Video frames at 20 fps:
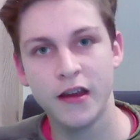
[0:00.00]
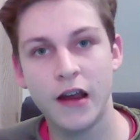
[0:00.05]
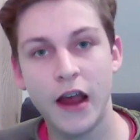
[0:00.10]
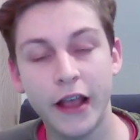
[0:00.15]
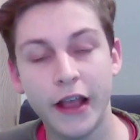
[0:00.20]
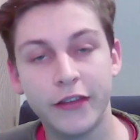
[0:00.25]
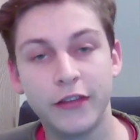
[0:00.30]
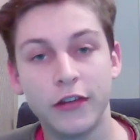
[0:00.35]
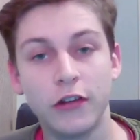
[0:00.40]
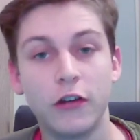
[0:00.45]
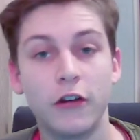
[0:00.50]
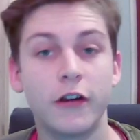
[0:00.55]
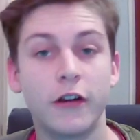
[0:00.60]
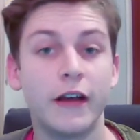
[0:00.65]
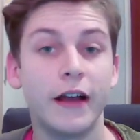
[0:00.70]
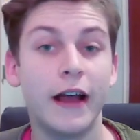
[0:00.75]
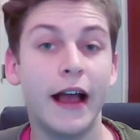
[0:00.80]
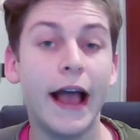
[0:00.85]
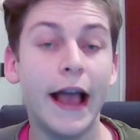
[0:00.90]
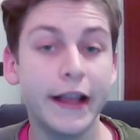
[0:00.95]
Alright, so
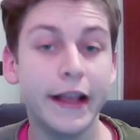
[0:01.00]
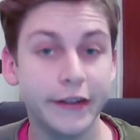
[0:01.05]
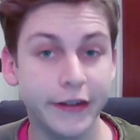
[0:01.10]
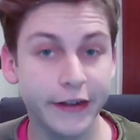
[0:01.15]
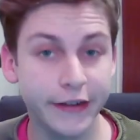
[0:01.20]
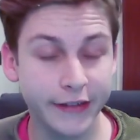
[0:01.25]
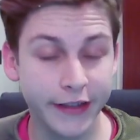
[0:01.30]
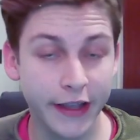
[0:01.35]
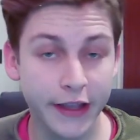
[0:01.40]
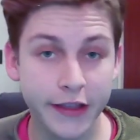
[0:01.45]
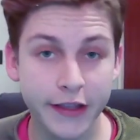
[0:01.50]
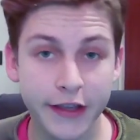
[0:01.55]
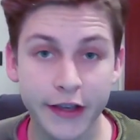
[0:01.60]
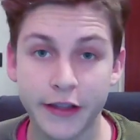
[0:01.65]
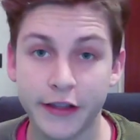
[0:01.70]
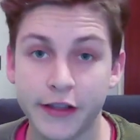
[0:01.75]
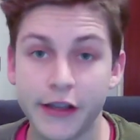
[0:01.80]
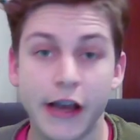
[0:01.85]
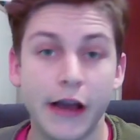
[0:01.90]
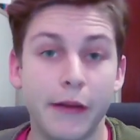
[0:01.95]
look, I just had the
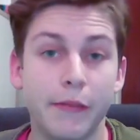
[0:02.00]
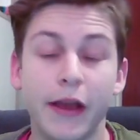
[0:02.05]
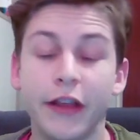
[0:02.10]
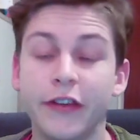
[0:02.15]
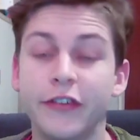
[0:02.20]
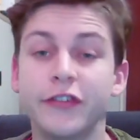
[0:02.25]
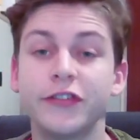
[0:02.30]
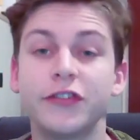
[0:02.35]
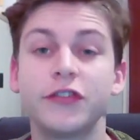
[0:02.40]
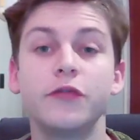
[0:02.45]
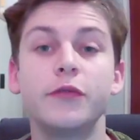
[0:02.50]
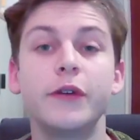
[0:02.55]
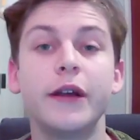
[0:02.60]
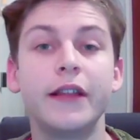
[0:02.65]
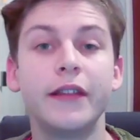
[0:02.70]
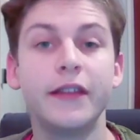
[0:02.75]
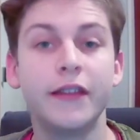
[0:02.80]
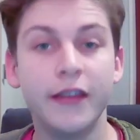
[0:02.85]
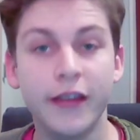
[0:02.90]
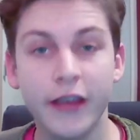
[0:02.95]
idea, I might just do
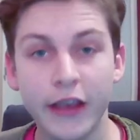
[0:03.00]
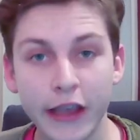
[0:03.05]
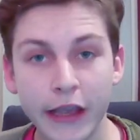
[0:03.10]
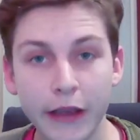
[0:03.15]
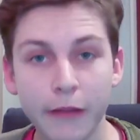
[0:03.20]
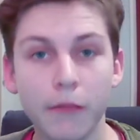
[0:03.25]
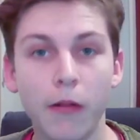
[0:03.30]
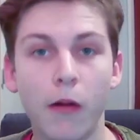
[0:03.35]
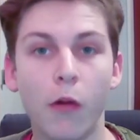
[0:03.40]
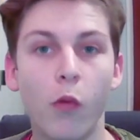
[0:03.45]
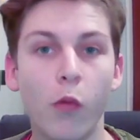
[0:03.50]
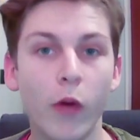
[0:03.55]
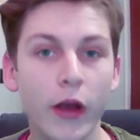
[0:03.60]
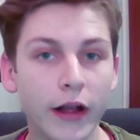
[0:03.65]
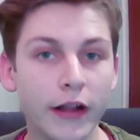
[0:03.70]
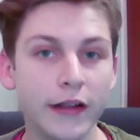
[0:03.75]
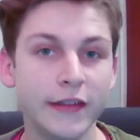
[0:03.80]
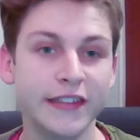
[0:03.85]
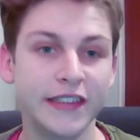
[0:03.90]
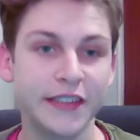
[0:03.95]
a team
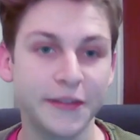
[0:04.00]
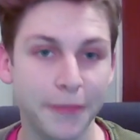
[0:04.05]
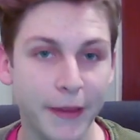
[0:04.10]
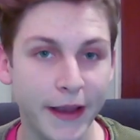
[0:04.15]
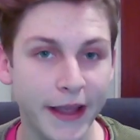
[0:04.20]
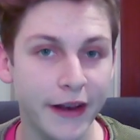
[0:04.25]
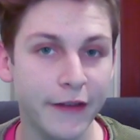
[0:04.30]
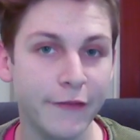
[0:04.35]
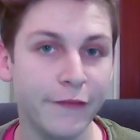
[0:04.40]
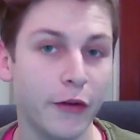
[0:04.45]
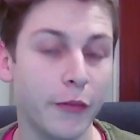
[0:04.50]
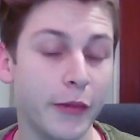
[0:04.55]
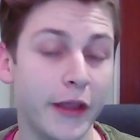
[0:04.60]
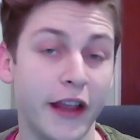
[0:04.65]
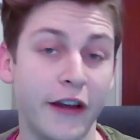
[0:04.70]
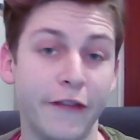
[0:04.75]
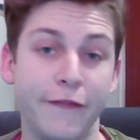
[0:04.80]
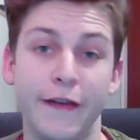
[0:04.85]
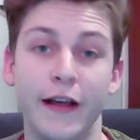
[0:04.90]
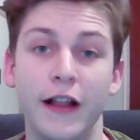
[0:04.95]
wheel spin from
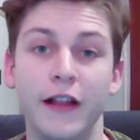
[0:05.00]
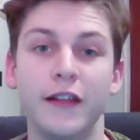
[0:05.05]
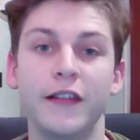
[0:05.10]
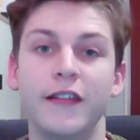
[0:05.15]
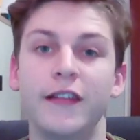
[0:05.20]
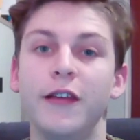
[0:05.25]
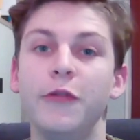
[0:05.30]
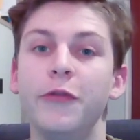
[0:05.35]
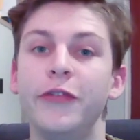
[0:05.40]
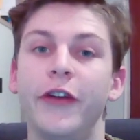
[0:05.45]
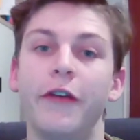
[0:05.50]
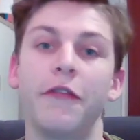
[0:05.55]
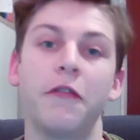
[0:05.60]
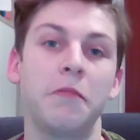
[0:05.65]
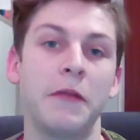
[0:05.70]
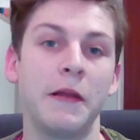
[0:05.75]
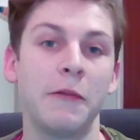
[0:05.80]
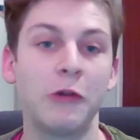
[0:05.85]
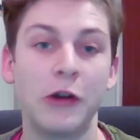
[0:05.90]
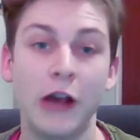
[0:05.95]
the NFL and see whichever
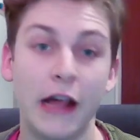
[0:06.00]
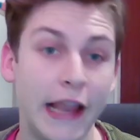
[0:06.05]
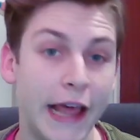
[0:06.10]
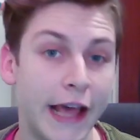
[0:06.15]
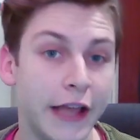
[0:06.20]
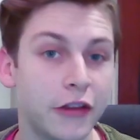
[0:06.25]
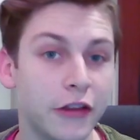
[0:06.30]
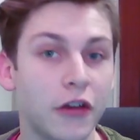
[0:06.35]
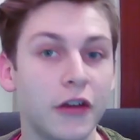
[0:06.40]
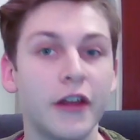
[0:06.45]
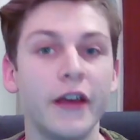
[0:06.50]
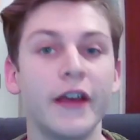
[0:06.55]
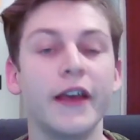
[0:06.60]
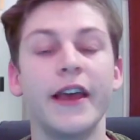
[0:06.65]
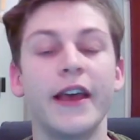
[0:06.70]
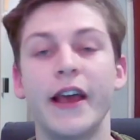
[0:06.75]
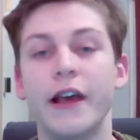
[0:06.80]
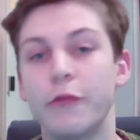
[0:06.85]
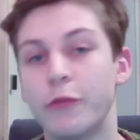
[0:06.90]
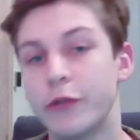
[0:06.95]
playbook I land on.
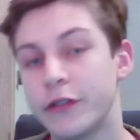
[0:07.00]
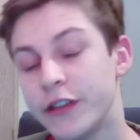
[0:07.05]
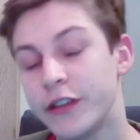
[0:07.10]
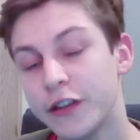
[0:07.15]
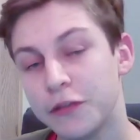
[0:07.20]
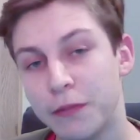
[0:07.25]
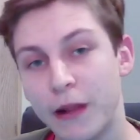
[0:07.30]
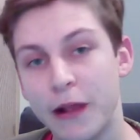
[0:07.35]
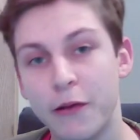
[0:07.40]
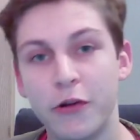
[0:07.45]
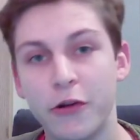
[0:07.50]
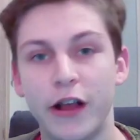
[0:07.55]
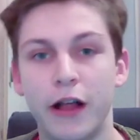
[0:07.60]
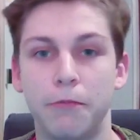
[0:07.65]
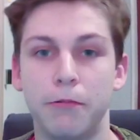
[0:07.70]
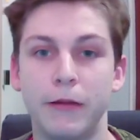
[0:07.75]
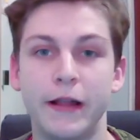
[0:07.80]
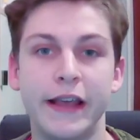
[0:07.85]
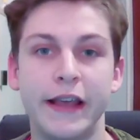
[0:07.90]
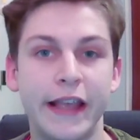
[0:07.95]
And with this playbook,
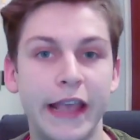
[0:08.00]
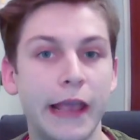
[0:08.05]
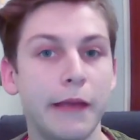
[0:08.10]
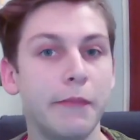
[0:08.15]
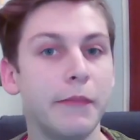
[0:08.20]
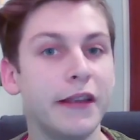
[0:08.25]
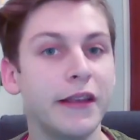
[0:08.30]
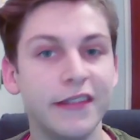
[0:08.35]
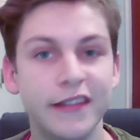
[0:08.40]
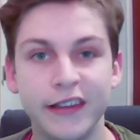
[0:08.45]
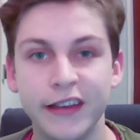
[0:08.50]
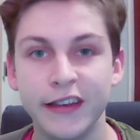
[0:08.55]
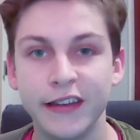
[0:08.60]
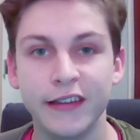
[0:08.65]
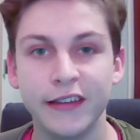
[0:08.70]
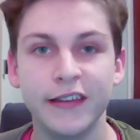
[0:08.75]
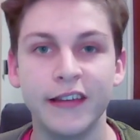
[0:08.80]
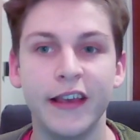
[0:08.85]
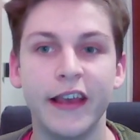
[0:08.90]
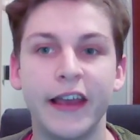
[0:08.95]
I'll play a game in
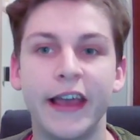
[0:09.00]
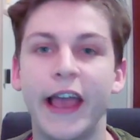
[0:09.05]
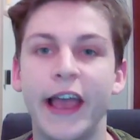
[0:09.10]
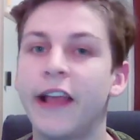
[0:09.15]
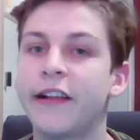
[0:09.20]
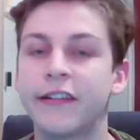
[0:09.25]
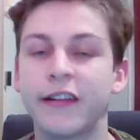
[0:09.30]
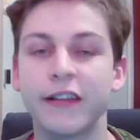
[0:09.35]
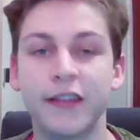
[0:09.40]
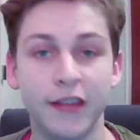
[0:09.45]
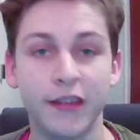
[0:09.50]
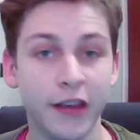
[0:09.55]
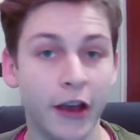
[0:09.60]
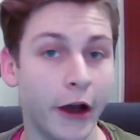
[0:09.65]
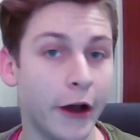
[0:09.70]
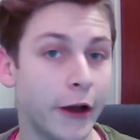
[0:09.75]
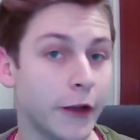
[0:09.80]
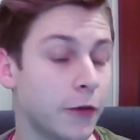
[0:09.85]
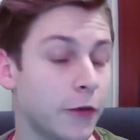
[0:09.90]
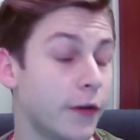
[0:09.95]
seasons and just see
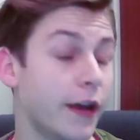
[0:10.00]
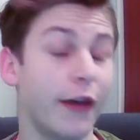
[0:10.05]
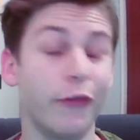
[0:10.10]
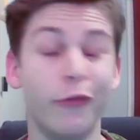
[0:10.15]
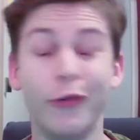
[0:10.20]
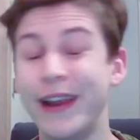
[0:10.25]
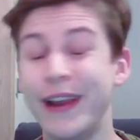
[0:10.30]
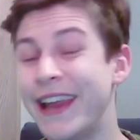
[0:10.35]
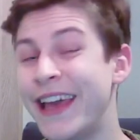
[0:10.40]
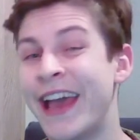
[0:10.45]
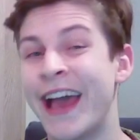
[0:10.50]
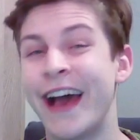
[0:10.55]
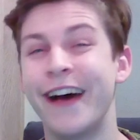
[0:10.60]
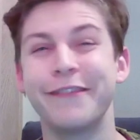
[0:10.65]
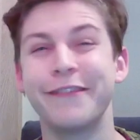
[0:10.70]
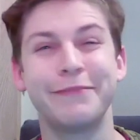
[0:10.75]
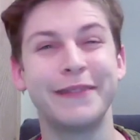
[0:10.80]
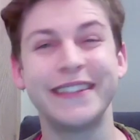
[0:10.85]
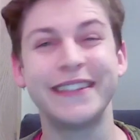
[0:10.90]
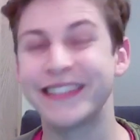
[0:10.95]
how I do. I really
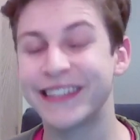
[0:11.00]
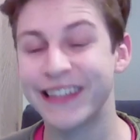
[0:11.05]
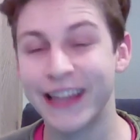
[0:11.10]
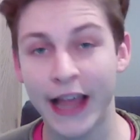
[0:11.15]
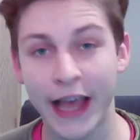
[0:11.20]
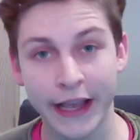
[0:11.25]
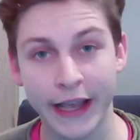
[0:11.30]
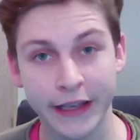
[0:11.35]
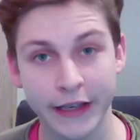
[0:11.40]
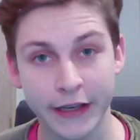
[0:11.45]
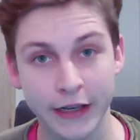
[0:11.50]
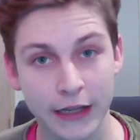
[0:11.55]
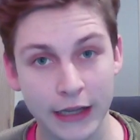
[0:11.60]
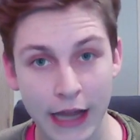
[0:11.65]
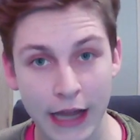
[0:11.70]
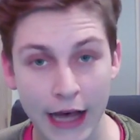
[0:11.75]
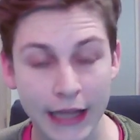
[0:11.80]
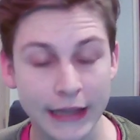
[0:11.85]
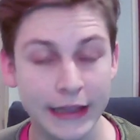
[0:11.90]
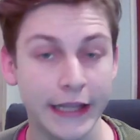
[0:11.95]
have been slacking a
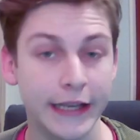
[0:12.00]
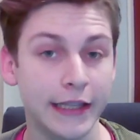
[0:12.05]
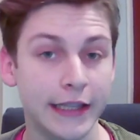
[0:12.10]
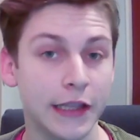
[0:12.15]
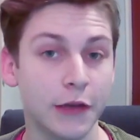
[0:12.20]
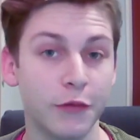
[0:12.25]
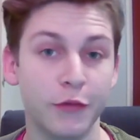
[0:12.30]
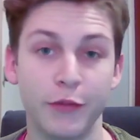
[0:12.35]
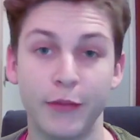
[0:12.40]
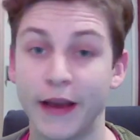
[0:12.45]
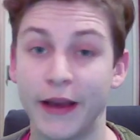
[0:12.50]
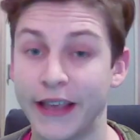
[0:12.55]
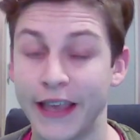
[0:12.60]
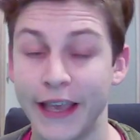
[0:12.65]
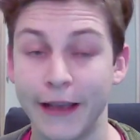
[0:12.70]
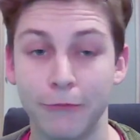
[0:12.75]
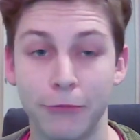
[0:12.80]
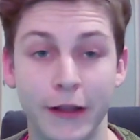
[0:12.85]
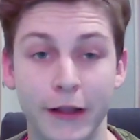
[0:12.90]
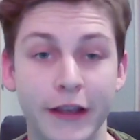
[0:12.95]
lot lately with my
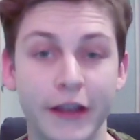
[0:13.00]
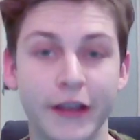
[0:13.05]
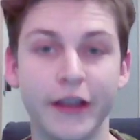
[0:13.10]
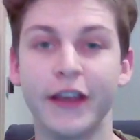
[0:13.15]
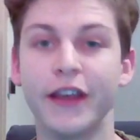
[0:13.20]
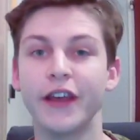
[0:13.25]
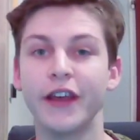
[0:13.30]
gameplay.